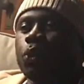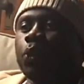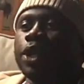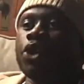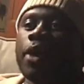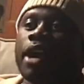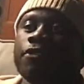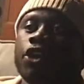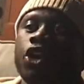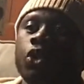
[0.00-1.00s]
When you have
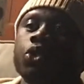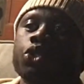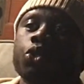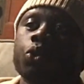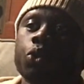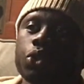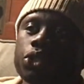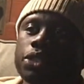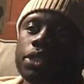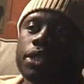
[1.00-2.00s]
your own
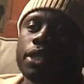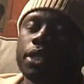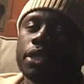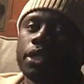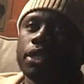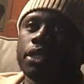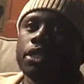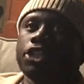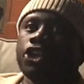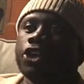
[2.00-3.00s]
schools,
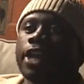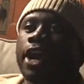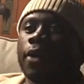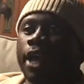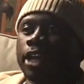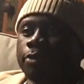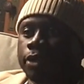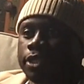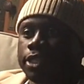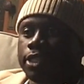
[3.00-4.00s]
you're now
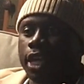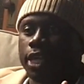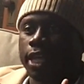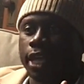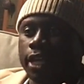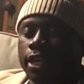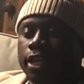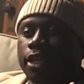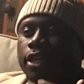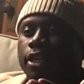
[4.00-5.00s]
able to say, like,
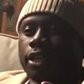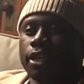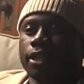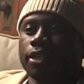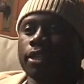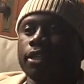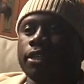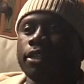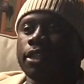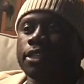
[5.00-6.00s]

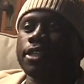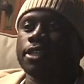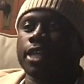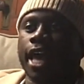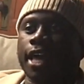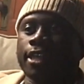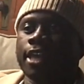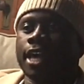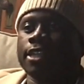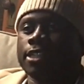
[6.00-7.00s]
this is that
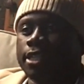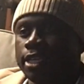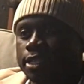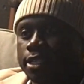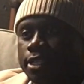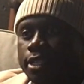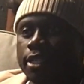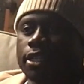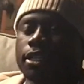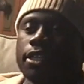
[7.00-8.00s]
is this.
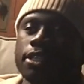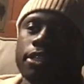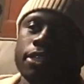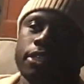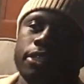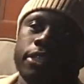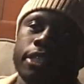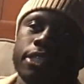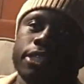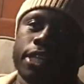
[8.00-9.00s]

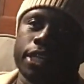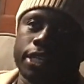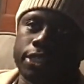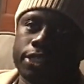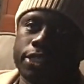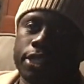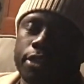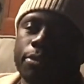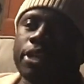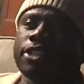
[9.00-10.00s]
This is,
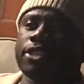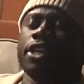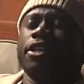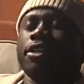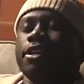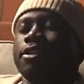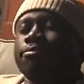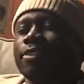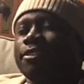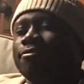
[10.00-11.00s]
because
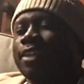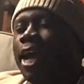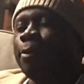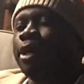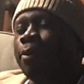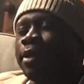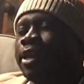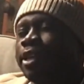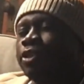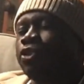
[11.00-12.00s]
I'm coming
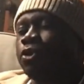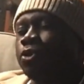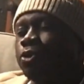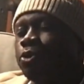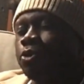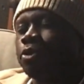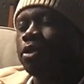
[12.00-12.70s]
into